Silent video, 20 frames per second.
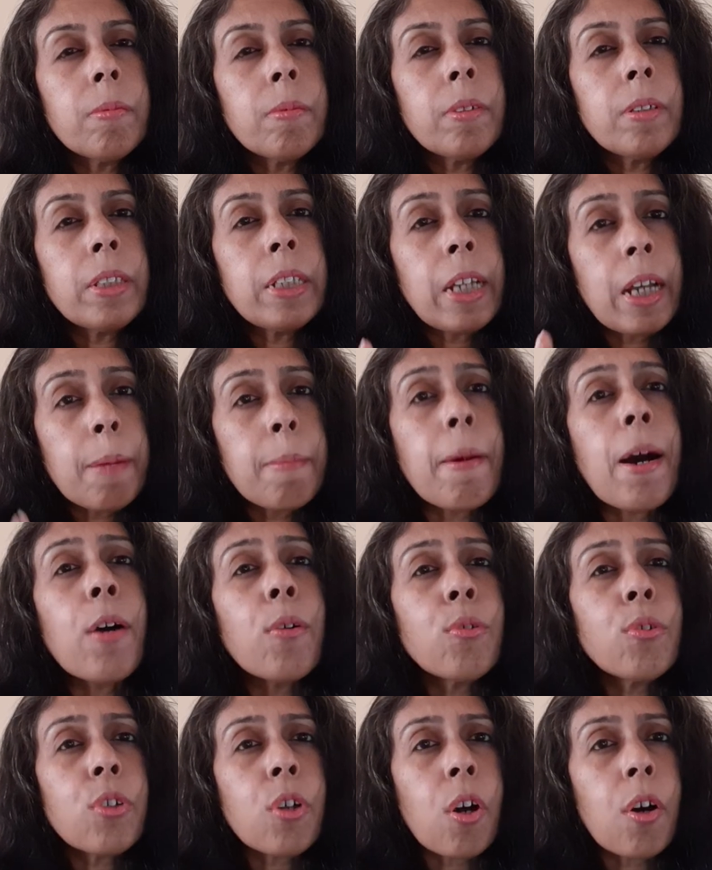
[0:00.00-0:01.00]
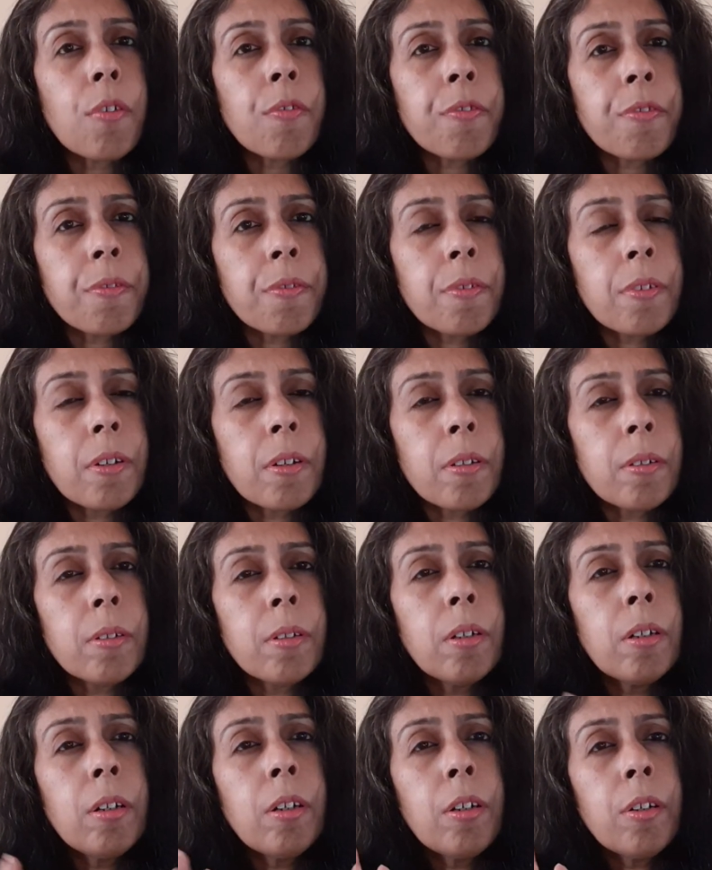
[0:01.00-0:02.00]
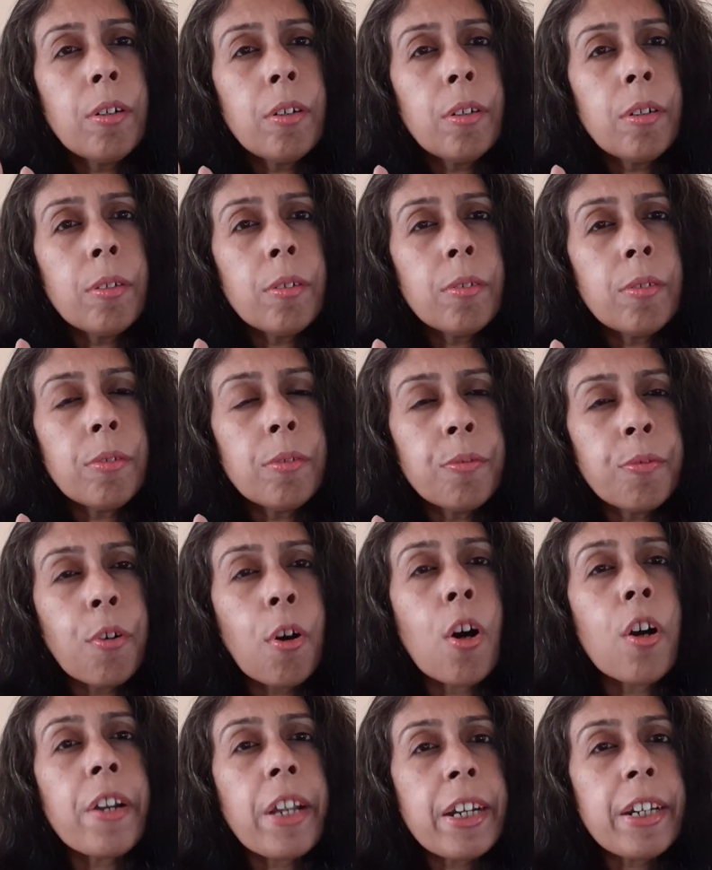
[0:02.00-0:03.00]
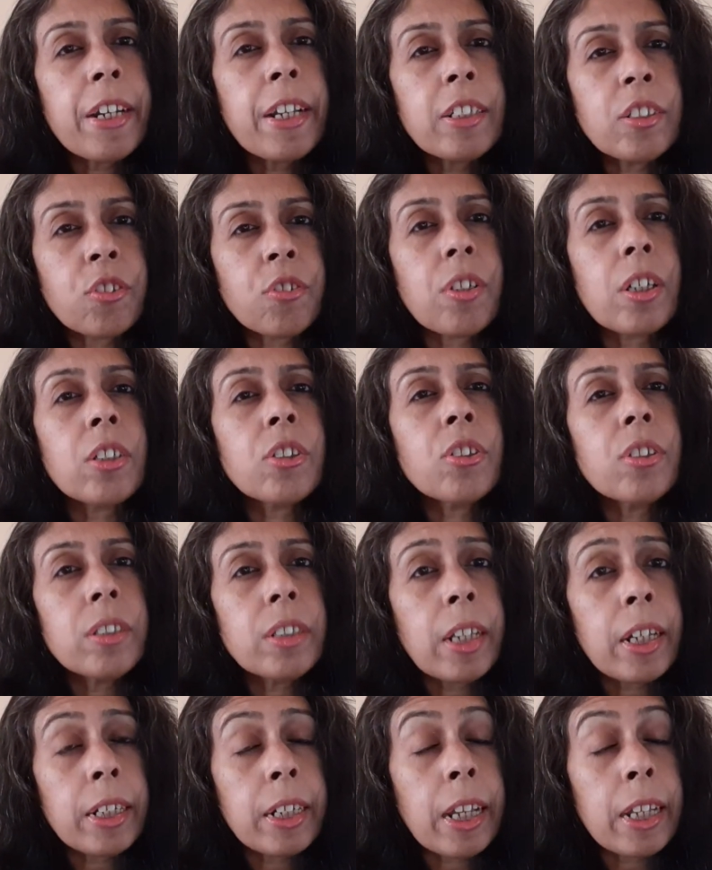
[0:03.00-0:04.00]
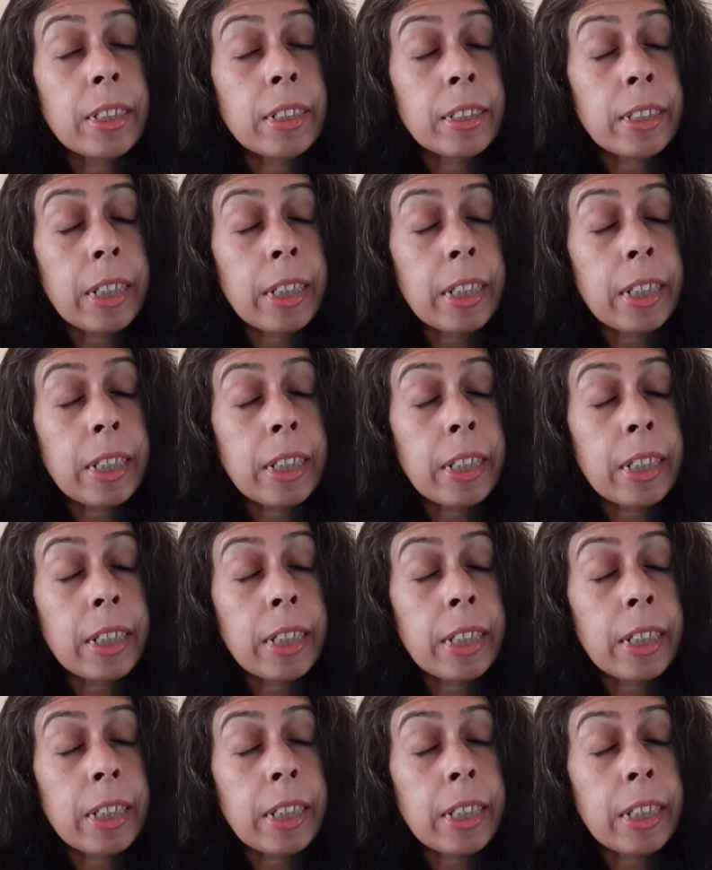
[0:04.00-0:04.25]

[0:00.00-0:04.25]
the amount of war and destruction that has